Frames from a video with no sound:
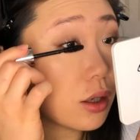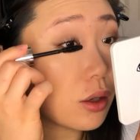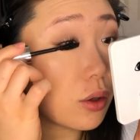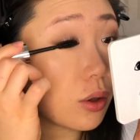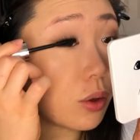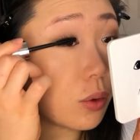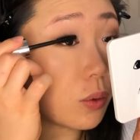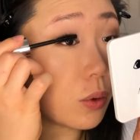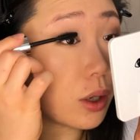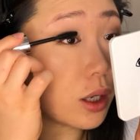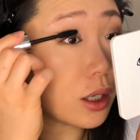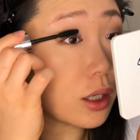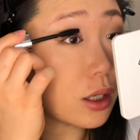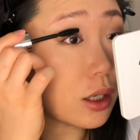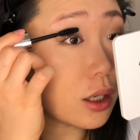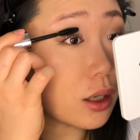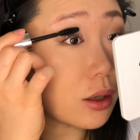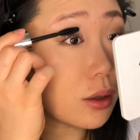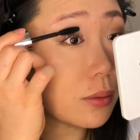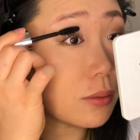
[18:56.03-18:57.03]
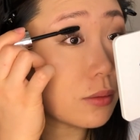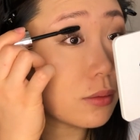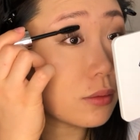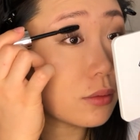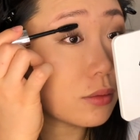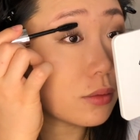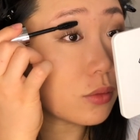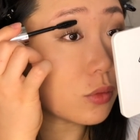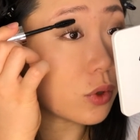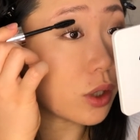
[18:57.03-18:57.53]
when
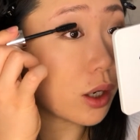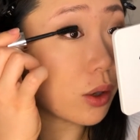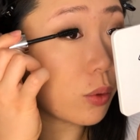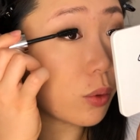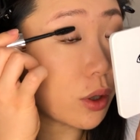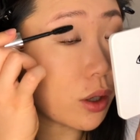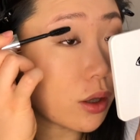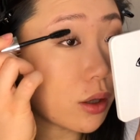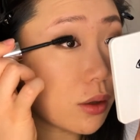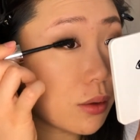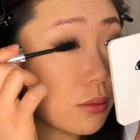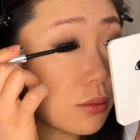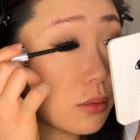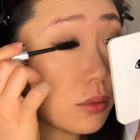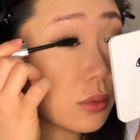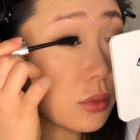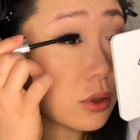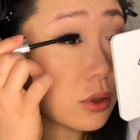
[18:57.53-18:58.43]
I wear them.